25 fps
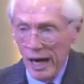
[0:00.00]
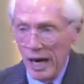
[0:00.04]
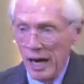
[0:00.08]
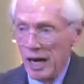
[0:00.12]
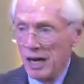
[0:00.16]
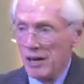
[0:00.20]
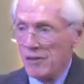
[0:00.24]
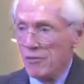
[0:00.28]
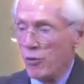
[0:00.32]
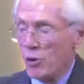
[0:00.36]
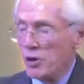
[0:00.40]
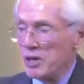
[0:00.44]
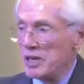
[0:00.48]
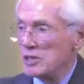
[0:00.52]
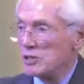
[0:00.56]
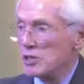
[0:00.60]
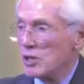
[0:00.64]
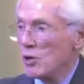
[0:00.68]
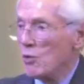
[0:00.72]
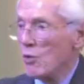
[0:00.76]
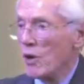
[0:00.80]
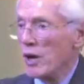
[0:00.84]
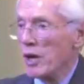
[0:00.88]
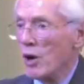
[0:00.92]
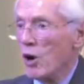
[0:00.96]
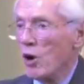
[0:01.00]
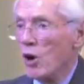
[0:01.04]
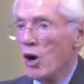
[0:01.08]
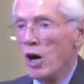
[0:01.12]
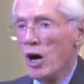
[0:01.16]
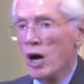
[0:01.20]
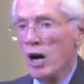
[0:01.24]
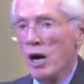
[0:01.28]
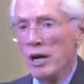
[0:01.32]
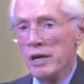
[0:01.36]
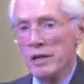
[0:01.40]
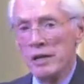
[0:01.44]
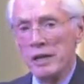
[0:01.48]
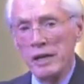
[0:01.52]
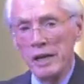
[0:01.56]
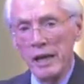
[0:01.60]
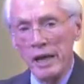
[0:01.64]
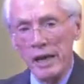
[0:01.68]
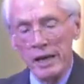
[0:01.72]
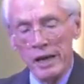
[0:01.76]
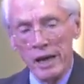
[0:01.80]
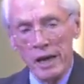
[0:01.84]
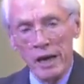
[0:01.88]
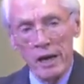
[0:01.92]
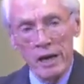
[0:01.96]
of what is going on
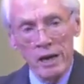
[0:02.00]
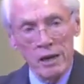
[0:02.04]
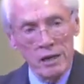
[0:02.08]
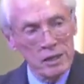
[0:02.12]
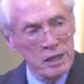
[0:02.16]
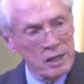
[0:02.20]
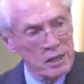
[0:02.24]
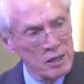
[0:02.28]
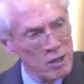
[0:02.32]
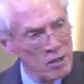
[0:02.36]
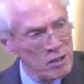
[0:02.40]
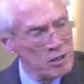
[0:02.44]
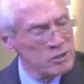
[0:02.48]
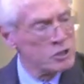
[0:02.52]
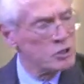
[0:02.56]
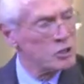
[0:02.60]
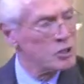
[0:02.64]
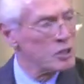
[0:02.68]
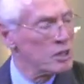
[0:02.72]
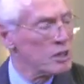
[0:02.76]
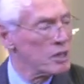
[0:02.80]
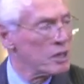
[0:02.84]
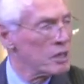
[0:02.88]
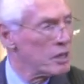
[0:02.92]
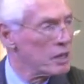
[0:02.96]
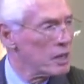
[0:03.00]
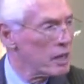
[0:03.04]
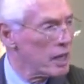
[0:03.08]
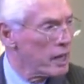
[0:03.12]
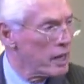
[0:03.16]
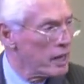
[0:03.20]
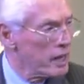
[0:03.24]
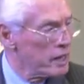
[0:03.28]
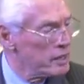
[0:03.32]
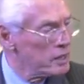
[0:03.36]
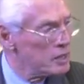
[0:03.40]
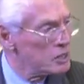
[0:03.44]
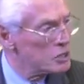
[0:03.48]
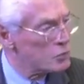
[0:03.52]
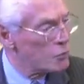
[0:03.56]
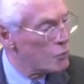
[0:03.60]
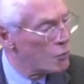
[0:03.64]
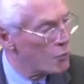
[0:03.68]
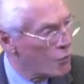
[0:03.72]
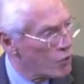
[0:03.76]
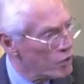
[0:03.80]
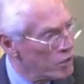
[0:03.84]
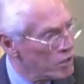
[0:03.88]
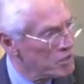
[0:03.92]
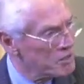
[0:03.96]
in our culture, in this
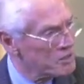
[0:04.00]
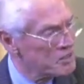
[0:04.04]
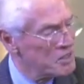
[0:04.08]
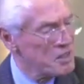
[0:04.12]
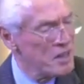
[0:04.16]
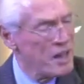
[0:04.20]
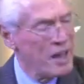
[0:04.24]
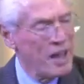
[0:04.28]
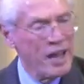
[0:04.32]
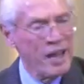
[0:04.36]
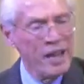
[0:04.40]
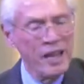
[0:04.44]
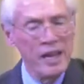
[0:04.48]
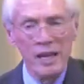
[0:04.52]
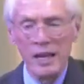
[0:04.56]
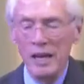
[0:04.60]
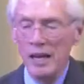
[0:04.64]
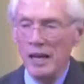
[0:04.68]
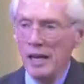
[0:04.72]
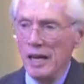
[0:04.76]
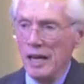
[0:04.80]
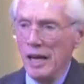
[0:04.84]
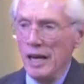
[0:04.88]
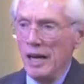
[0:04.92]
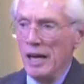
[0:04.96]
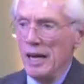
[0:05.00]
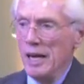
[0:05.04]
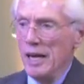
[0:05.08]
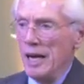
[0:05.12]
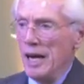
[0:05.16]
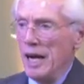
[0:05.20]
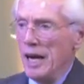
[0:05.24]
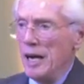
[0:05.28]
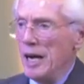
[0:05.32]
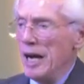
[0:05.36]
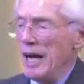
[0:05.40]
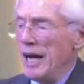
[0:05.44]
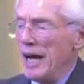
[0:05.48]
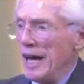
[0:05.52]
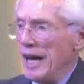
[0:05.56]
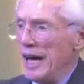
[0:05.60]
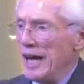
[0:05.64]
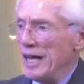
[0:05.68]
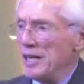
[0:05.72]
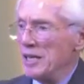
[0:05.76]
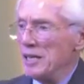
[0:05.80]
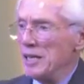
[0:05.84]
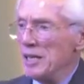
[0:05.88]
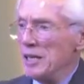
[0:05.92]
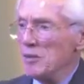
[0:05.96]
world today.
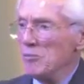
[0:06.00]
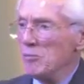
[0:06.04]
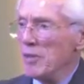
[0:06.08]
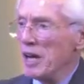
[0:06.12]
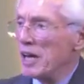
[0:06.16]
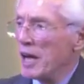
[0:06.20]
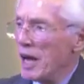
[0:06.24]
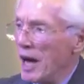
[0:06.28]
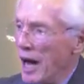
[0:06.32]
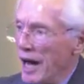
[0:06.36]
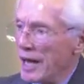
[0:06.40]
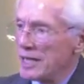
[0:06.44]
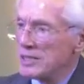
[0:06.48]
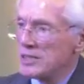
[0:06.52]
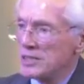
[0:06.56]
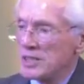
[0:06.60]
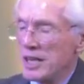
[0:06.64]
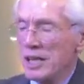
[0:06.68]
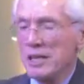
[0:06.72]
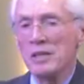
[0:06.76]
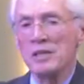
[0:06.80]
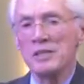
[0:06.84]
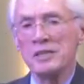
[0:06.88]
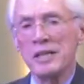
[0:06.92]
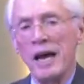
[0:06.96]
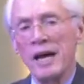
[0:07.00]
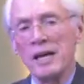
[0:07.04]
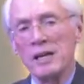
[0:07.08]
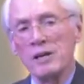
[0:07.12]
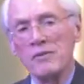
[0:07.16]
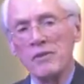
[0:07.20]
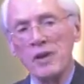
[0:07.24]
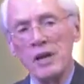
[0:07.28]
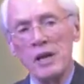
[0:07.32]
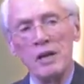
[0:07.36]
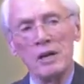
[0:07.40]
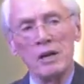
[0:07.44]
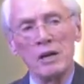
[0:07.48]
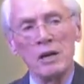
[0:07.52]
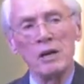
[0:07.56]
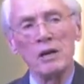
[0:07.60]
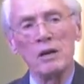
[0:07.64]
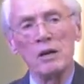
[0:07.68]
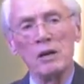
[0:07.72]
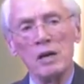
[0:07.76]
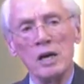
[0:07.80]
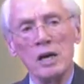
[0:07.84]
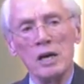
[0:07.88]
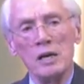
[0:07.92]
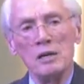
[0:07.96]
And may God send us out of
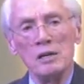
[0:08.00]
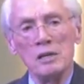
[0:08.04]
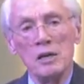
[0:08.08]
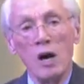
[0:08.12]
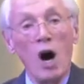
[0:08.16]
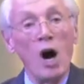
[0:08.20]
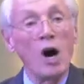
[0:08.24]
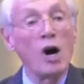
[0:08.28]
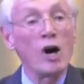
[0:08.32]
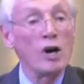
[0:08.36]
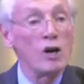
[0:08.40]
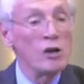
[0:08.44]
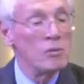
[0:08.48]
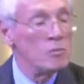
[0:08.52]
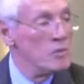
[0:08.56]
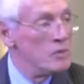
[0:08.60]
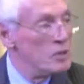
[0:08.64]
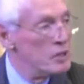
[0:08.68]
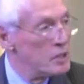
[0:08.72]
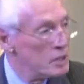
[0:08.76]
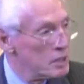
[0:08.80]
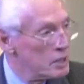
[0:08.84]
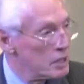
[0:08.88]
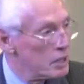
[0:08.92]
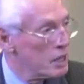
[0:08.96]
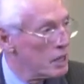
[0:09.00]
here armed